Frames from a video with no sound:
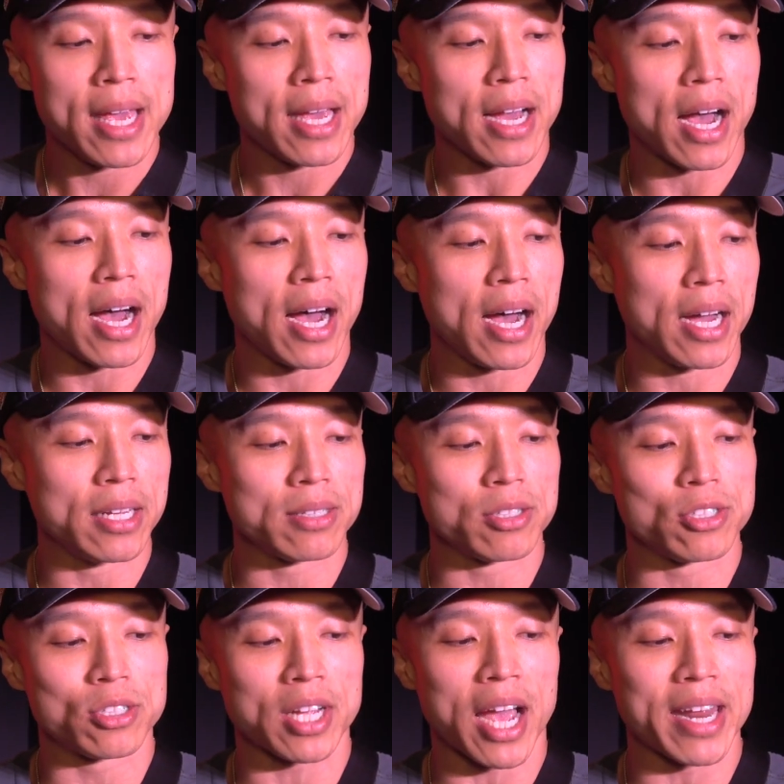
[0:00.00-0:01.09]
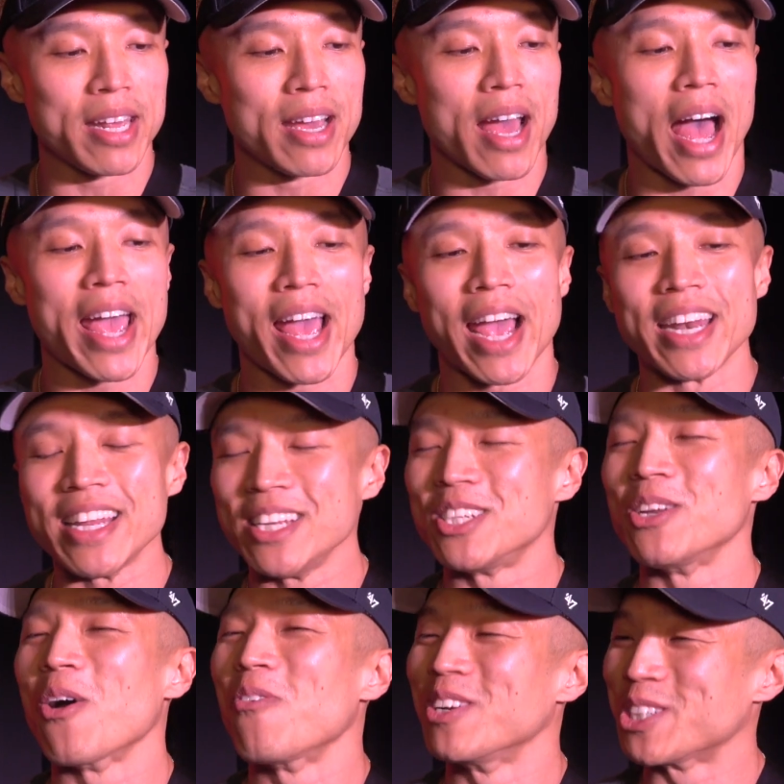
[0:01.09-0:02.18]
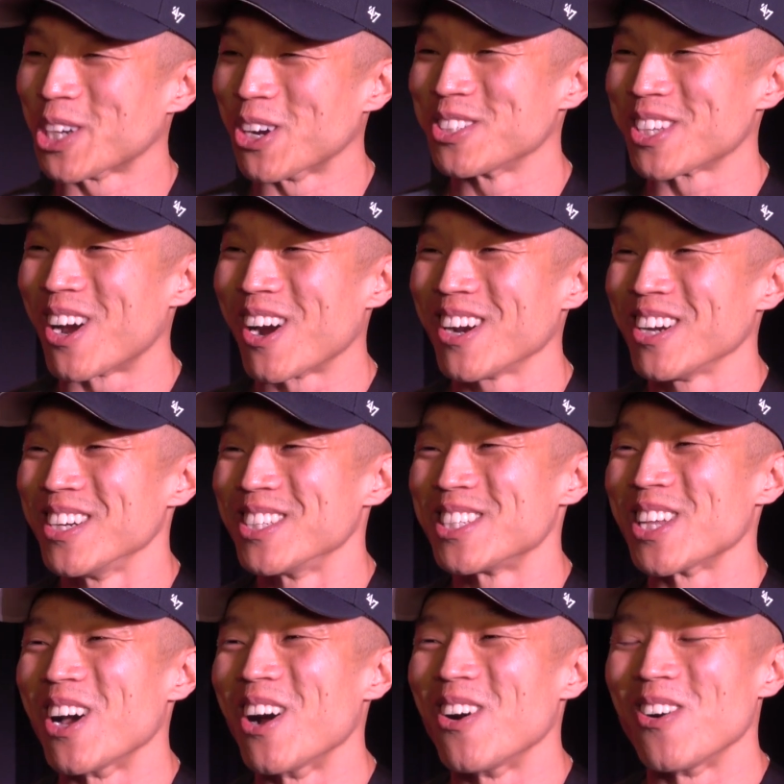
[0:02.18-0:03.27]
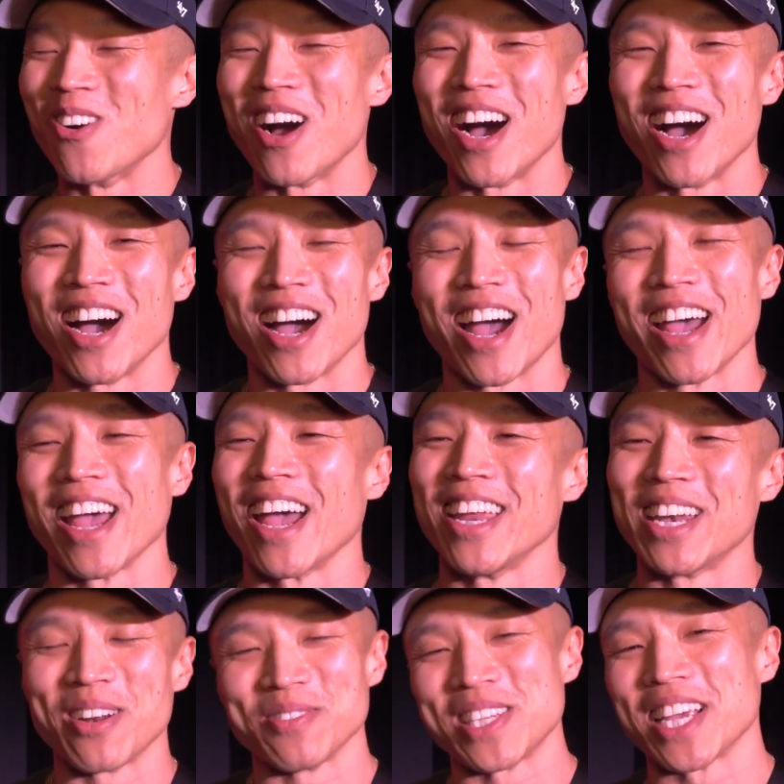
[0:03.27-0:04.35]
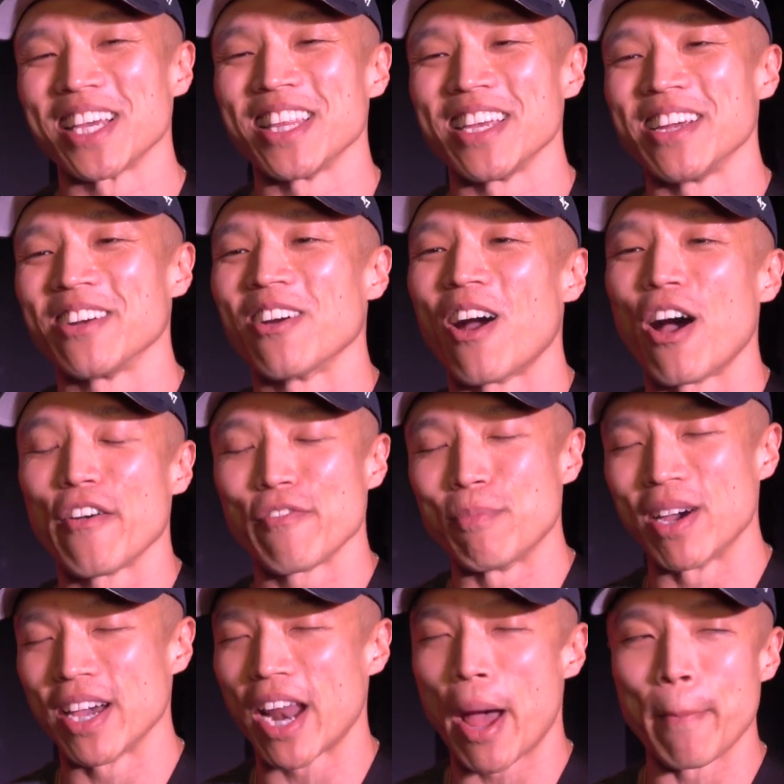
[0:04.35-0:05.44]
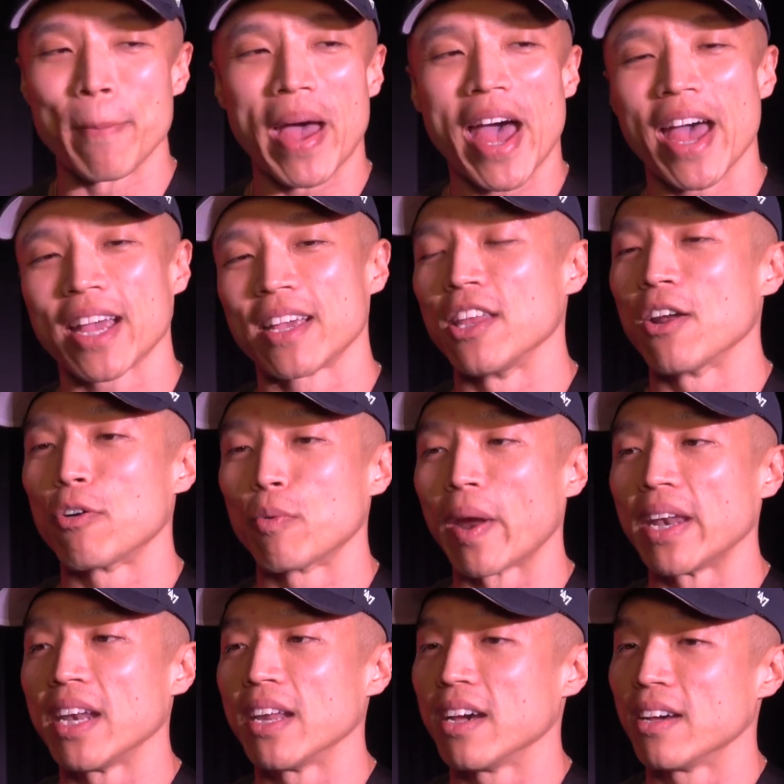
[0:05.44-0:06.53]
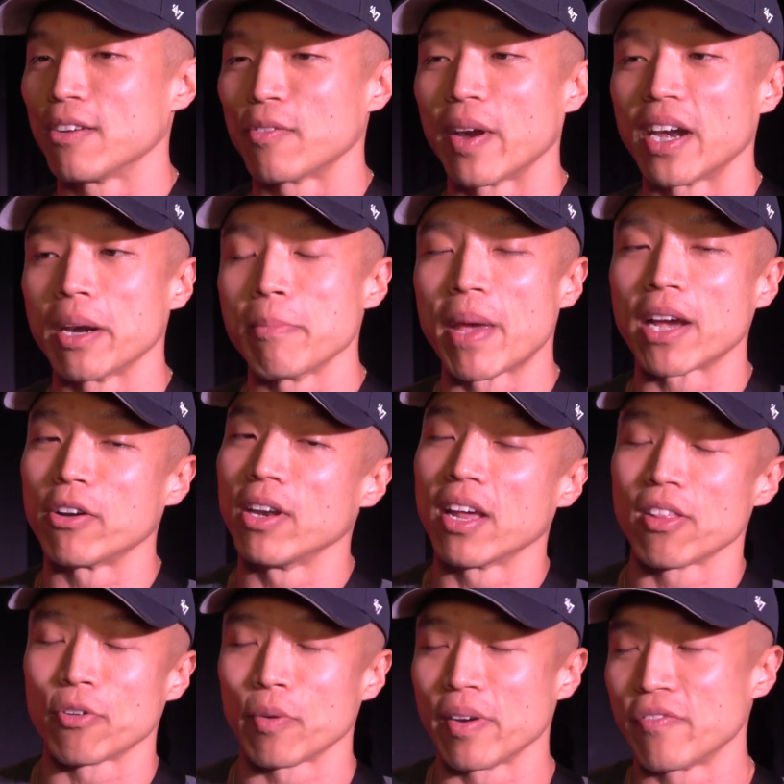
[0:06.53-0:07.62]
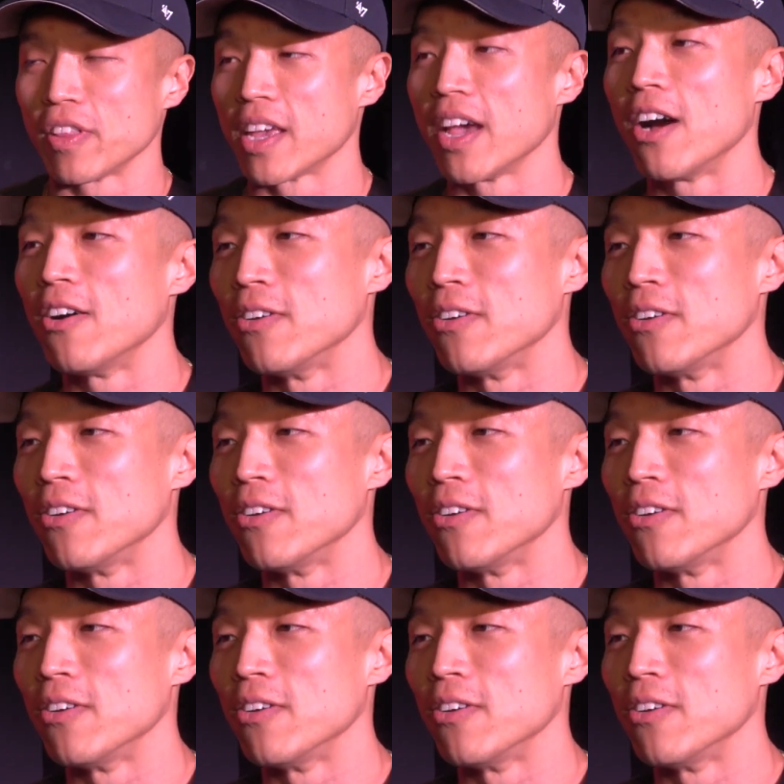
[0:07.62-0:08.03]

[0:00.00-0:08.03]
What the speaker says: I need to know when shows are, so I ended up taking the year off, but I'm back, ready to make another run for the O.